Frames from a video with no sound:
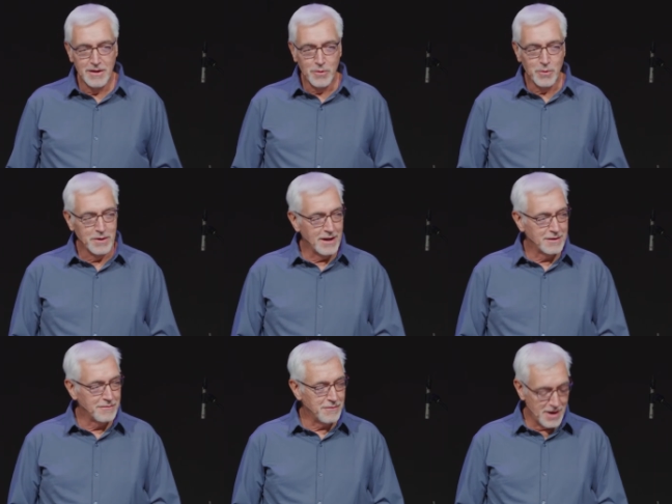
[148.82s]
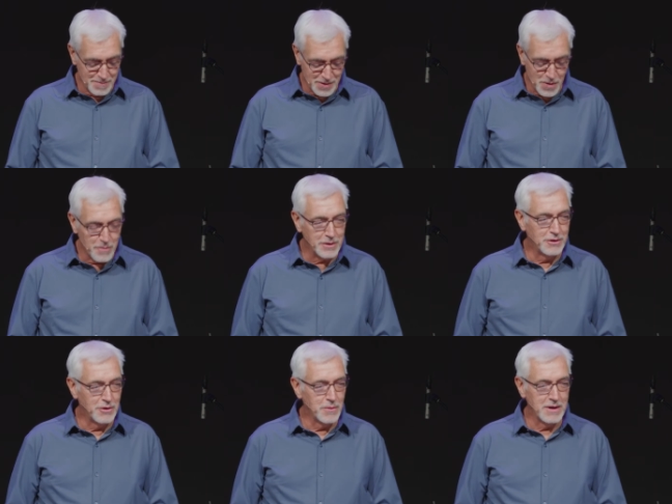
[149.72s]
We're not defined by what we
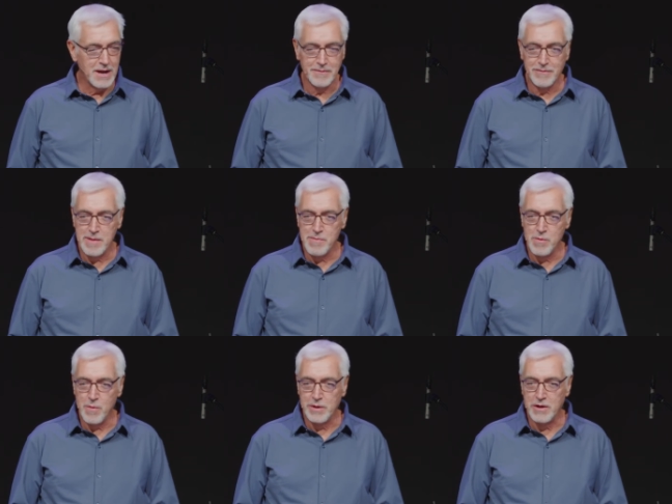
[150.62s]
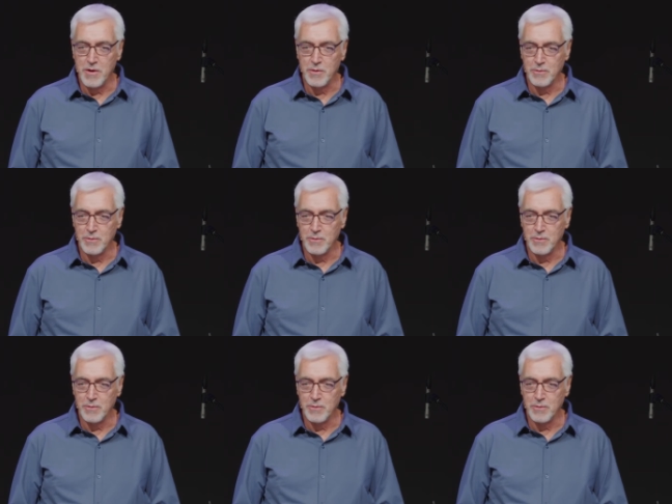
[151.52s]
do. We're not defined by what we own.